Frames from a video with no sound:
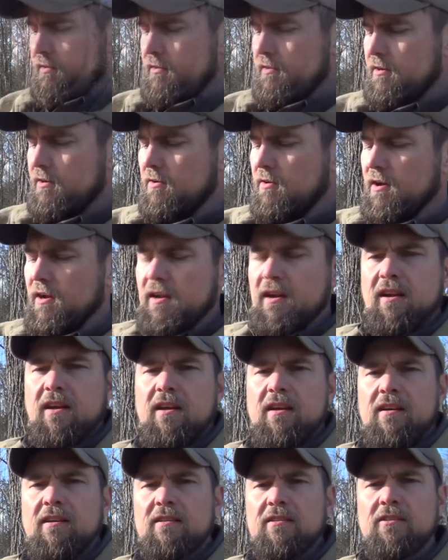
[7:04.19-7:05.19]
All right,
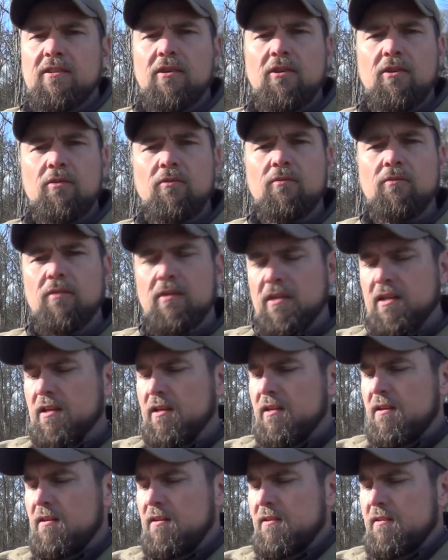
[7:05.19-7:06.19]
so
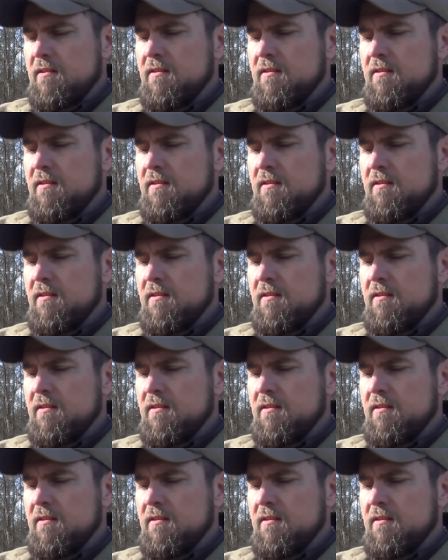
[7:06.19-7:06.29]
again,